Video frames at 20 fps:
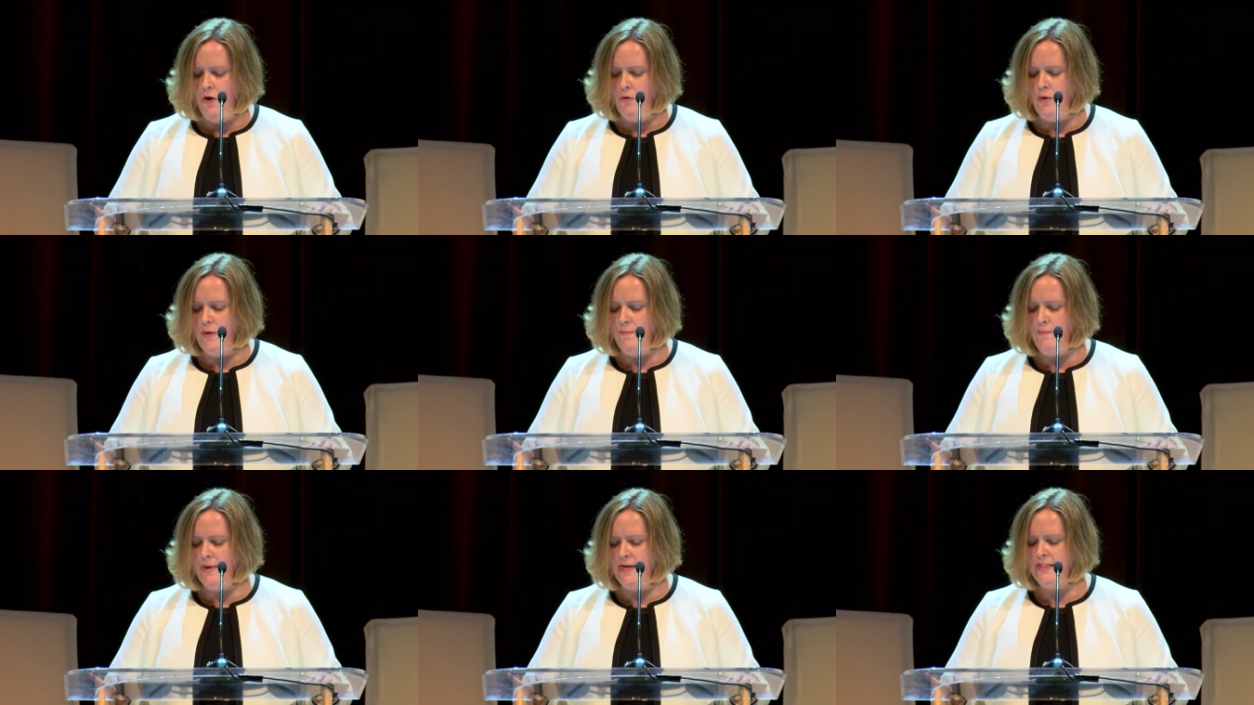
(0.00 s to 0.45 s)

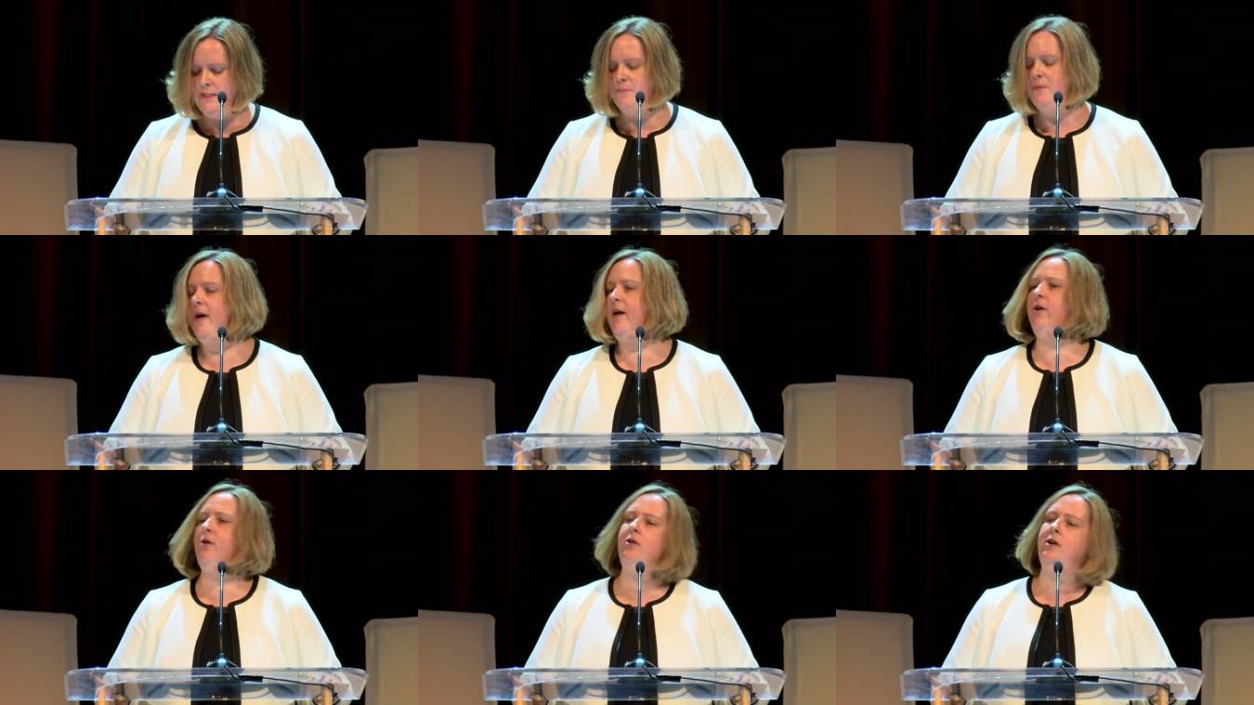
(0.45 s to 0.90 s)
we must
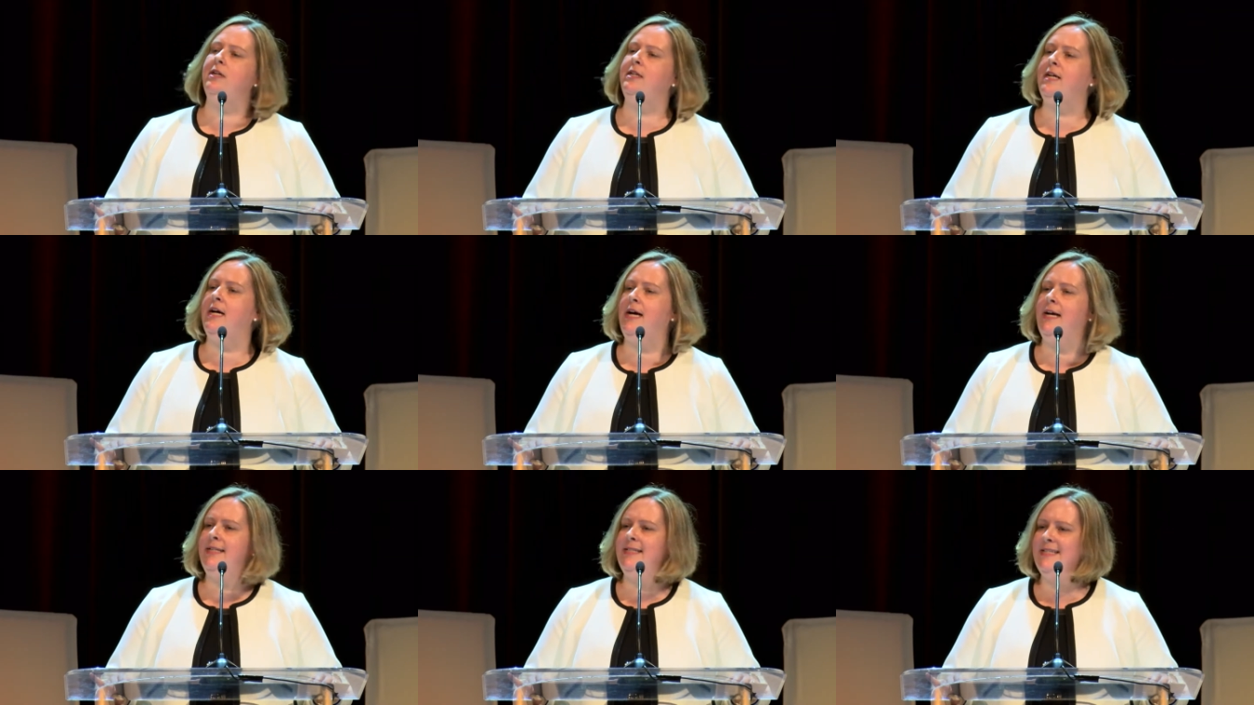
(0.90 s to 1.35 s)

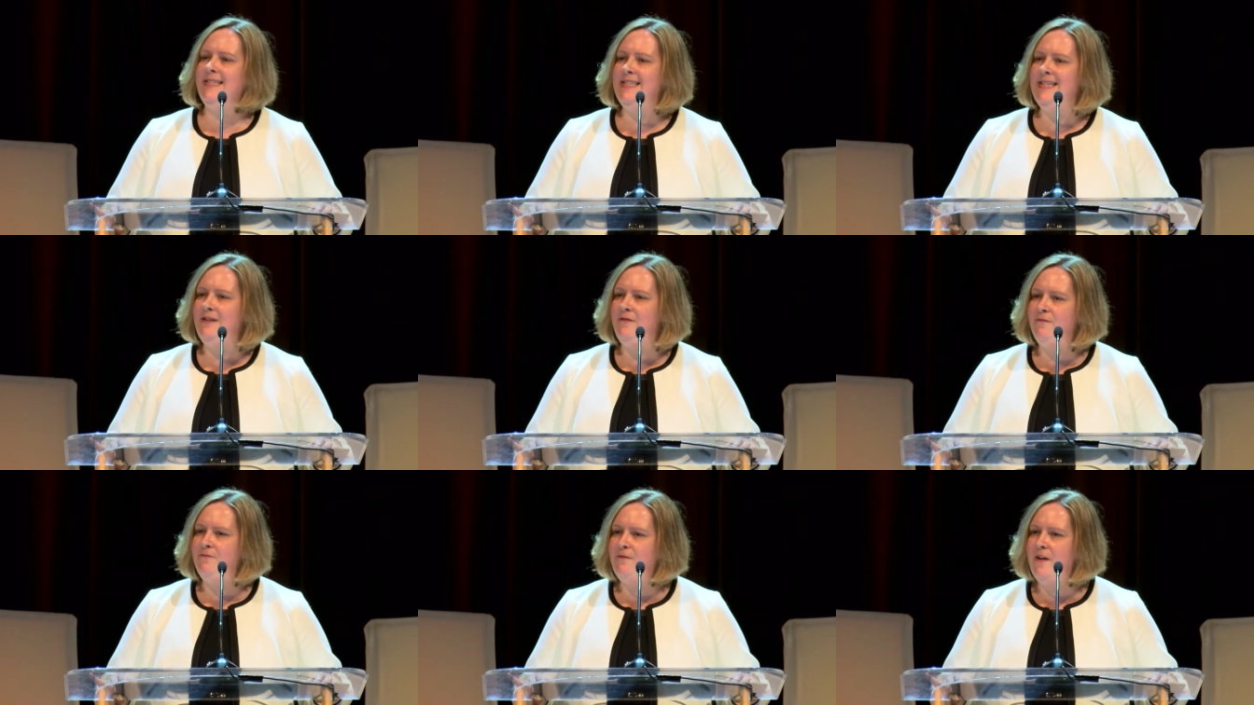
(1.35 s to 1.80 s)
prioritize,
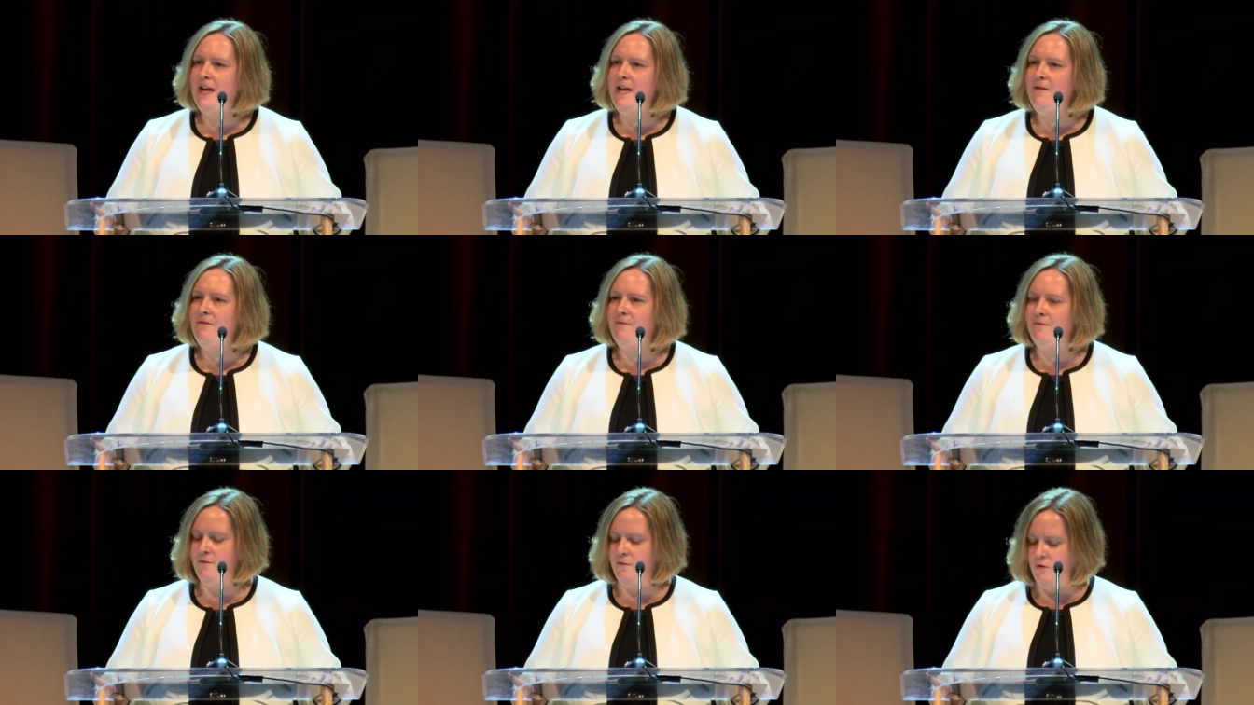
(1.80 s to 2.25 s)
indeed
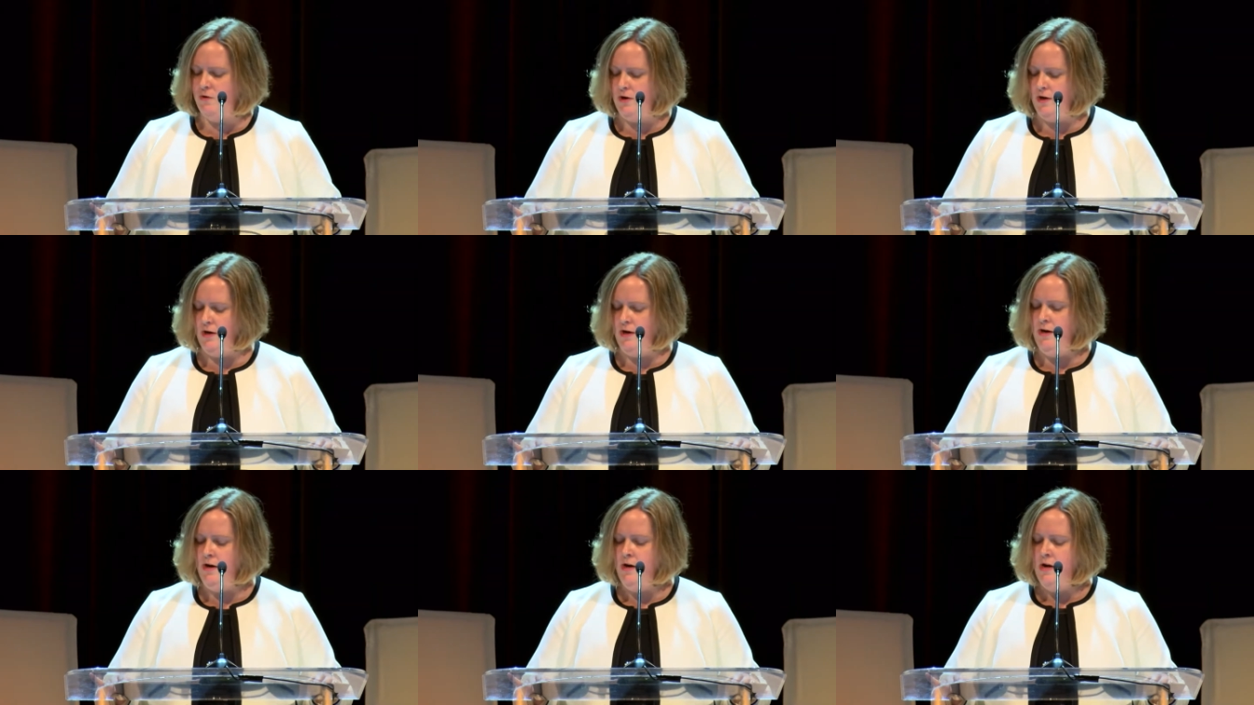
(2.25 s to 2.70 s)
fight
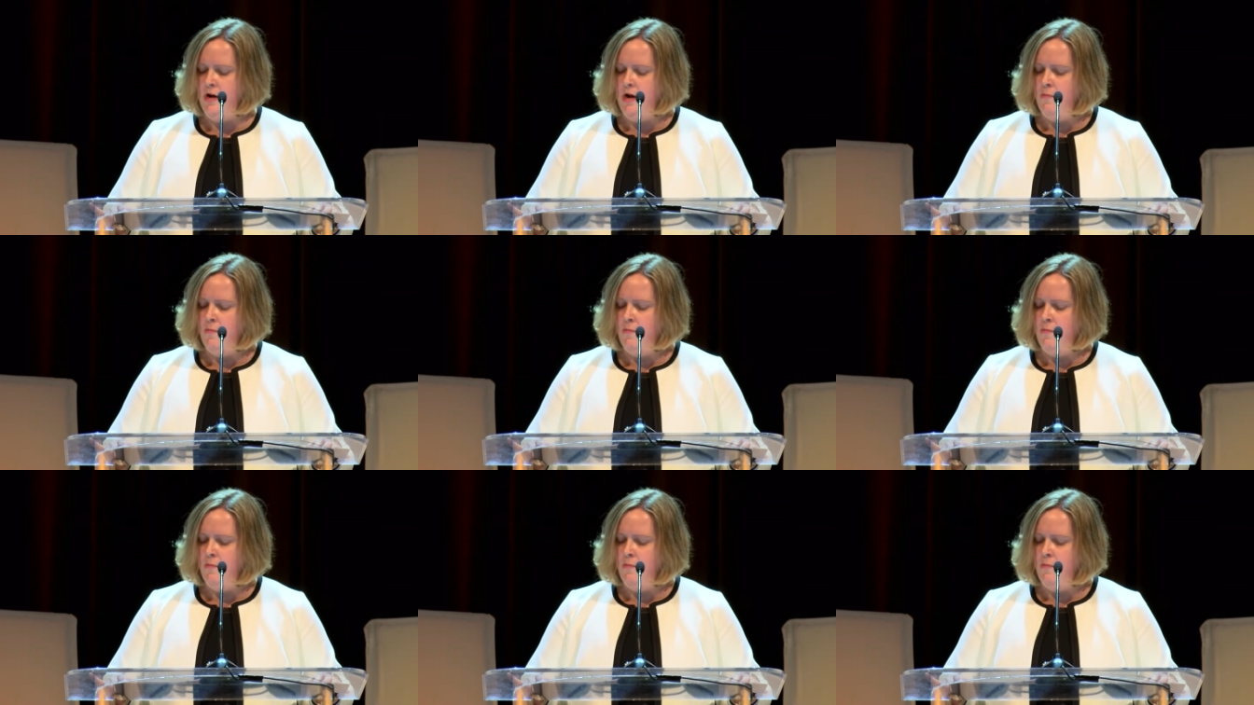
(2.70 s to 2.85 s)
for,